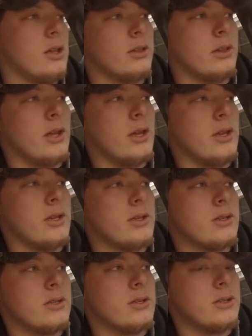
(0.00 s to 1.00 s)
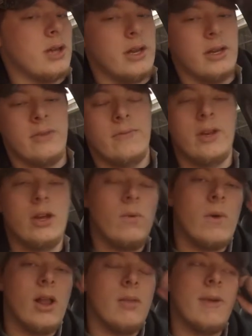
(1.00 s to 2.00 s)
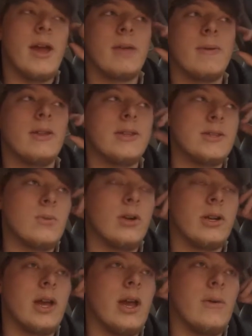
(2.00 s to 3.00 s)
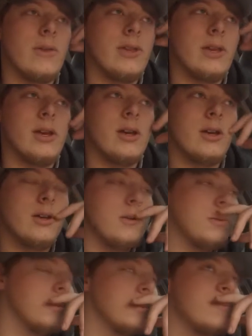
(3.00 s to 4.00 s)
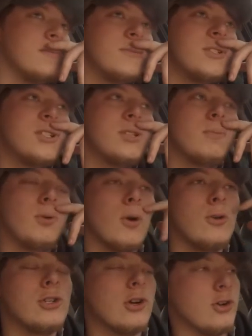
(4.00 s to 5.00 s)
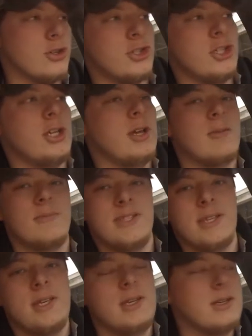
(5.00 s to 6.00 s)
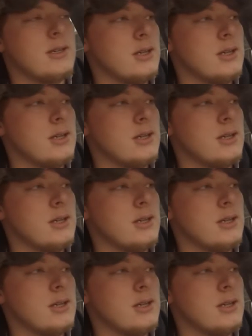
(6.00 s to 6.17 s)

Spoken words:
Like, I did a video a while back about this one guy with a Procharge GMC